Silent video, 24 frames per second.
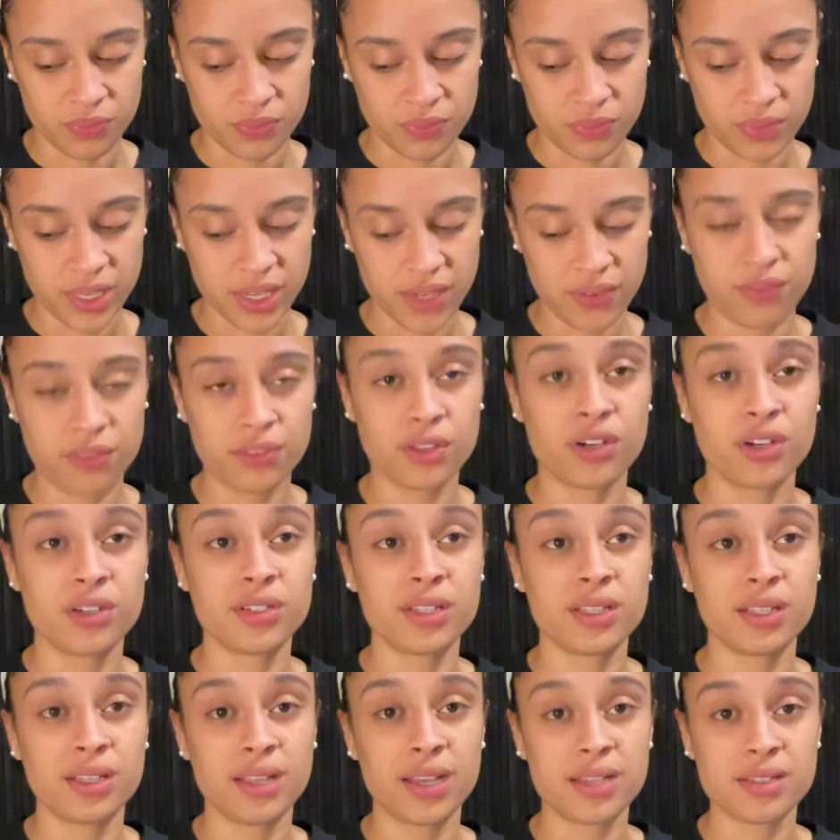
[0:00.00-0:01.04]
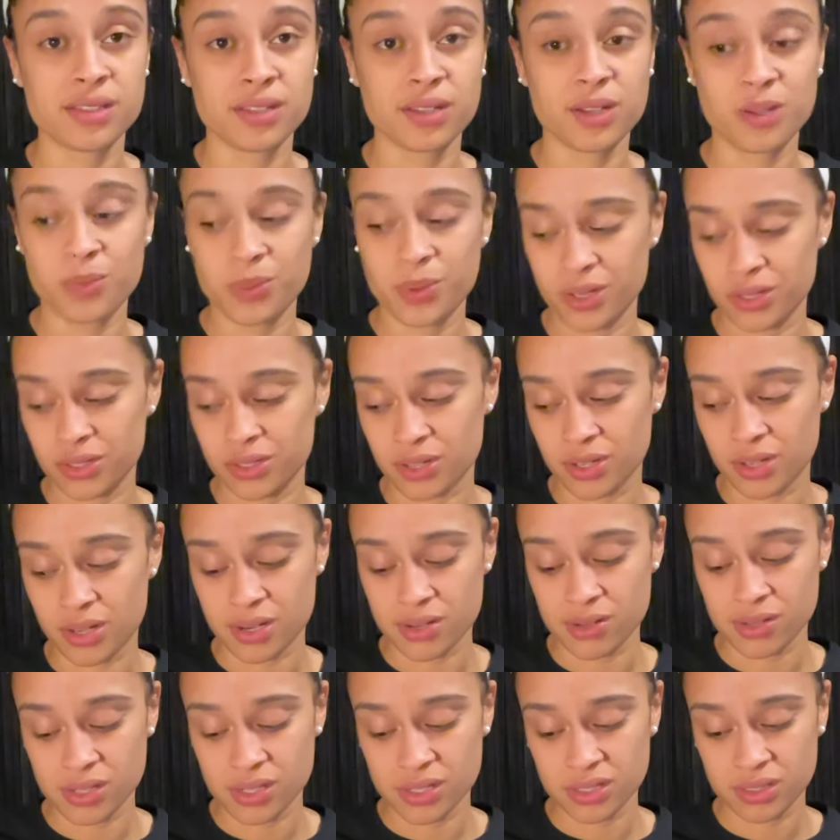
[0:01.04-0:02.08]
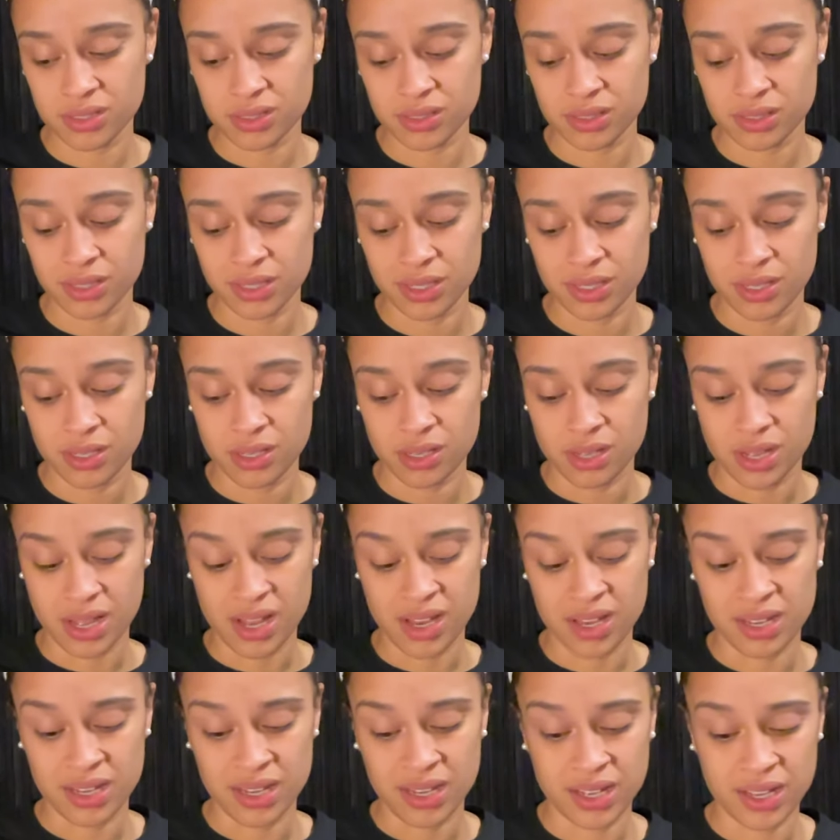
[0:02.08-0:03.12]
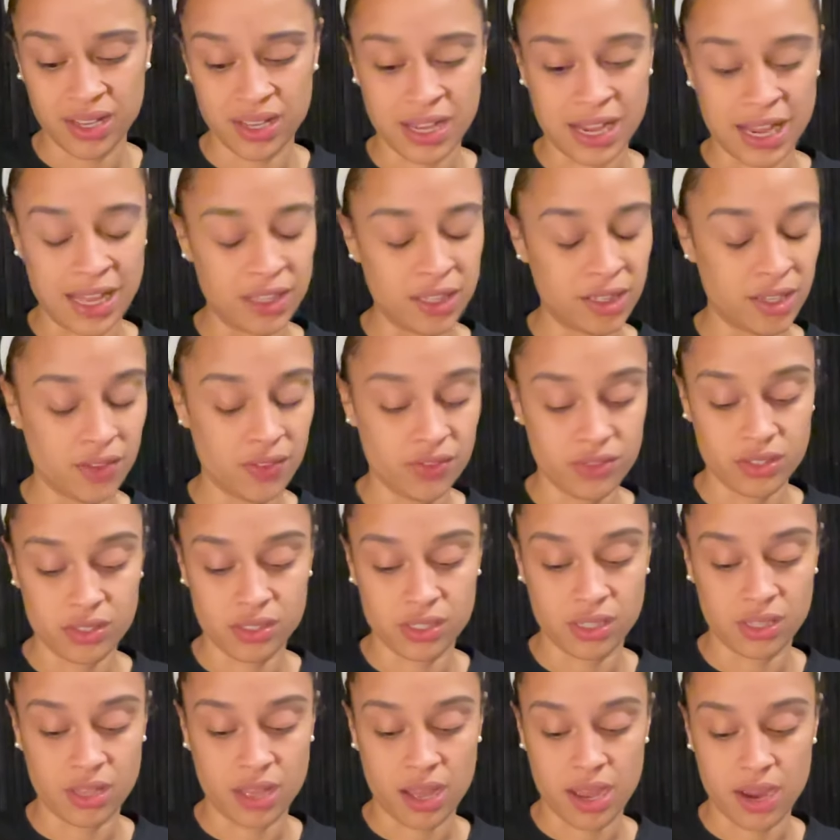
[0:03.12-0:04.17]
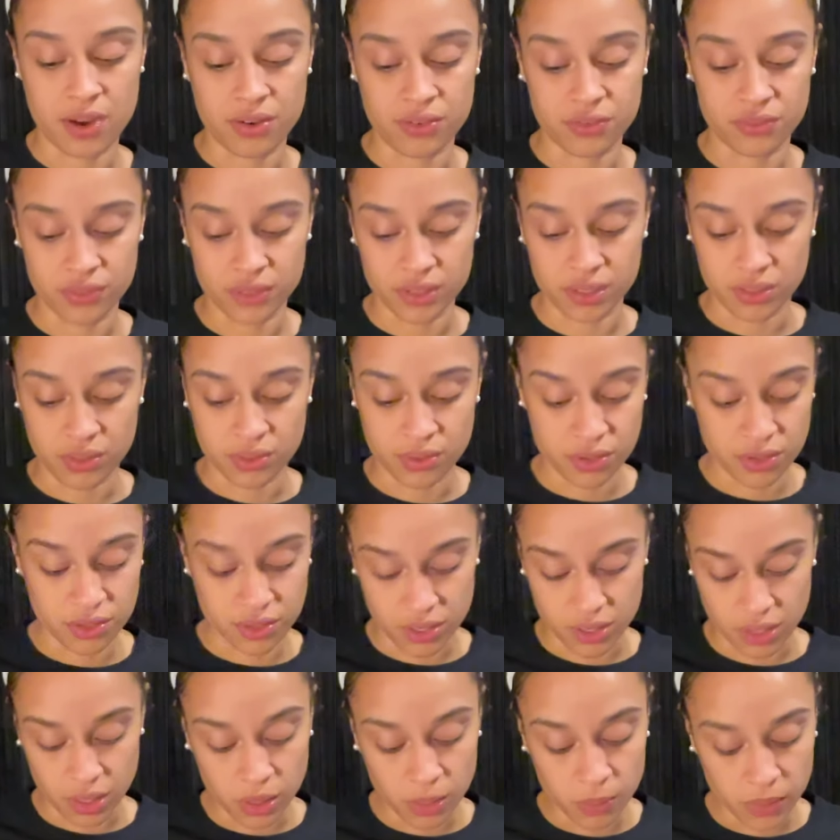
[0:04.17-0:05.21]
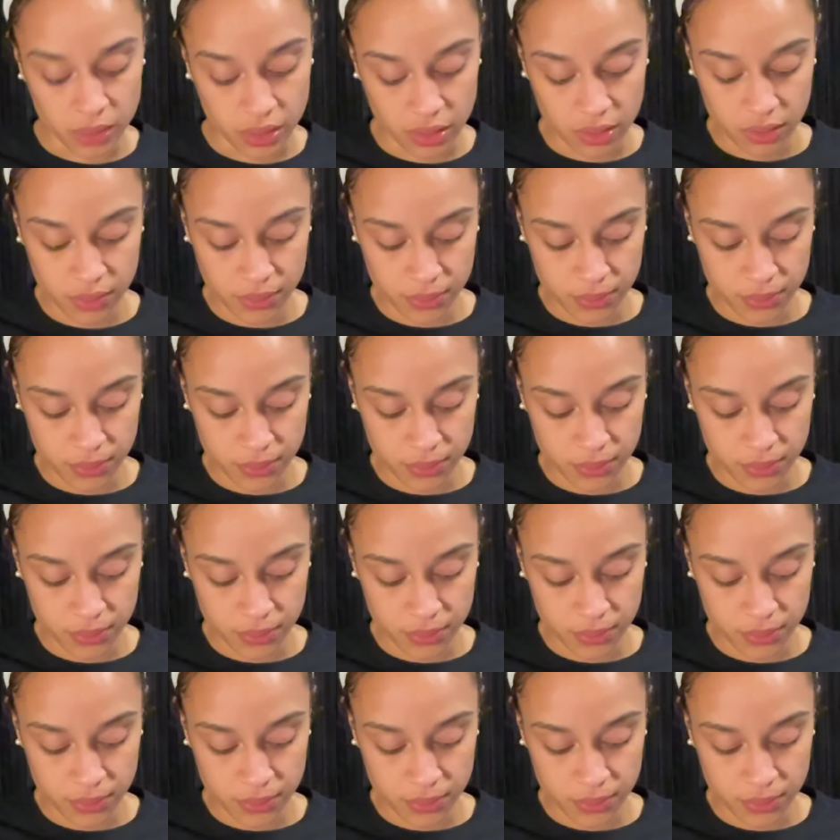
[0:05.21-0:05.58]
They've learned a lesson. Could be a Taurus. I like I love to see the Hierophant or the Hermit.